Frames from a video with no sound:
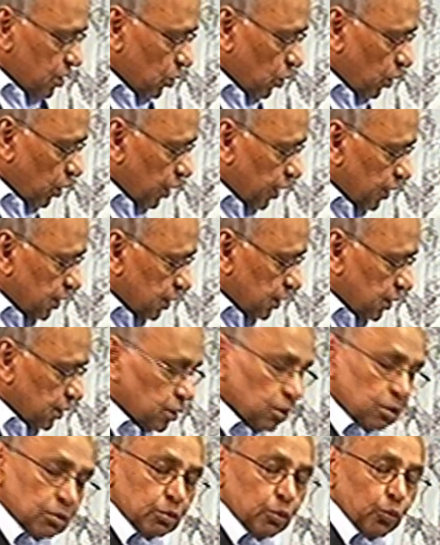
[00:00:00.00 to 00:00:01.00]
So
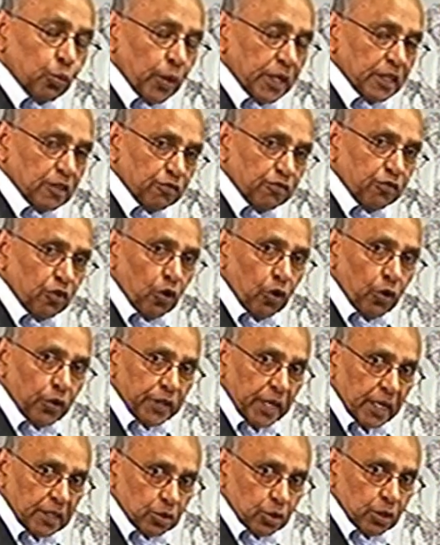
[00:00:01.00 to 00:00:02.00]
let's wait
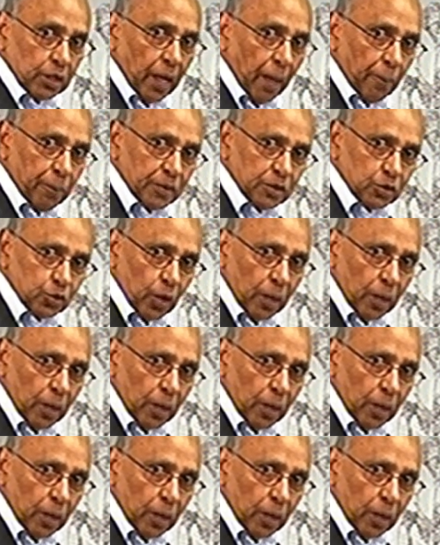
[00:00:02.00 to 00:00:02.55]
for that to happen.